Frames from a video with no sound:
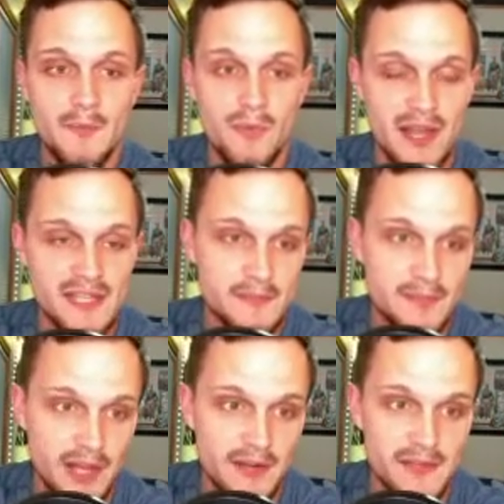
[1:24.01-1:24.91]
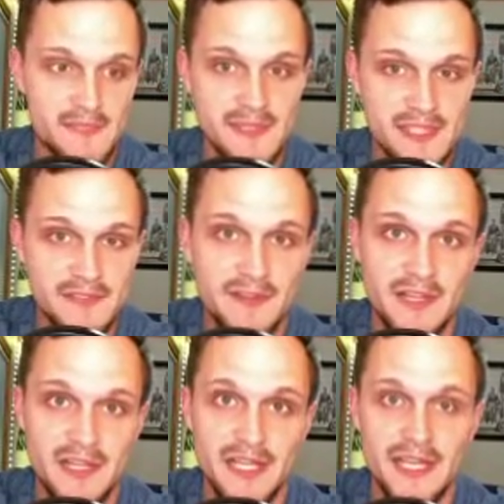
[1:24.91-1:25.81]
price the players
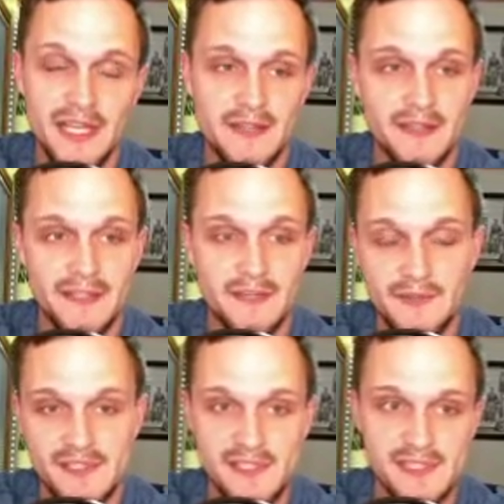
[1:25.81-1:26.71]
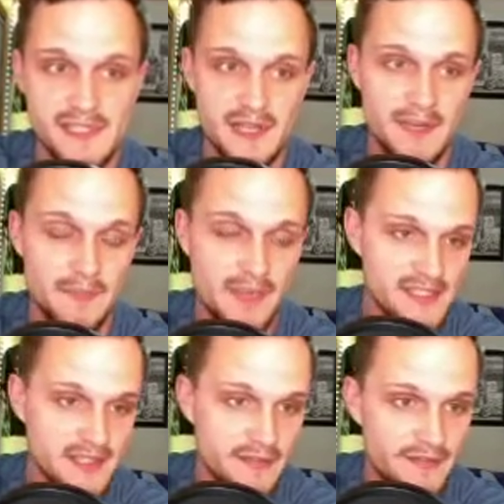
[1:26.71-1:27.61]
specifically and the differences
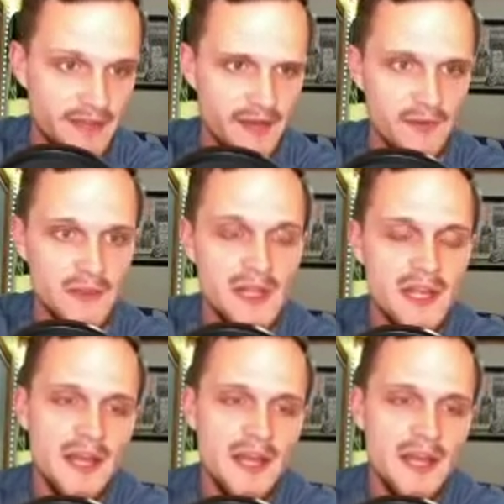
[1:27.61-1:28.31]
based on Fanduel.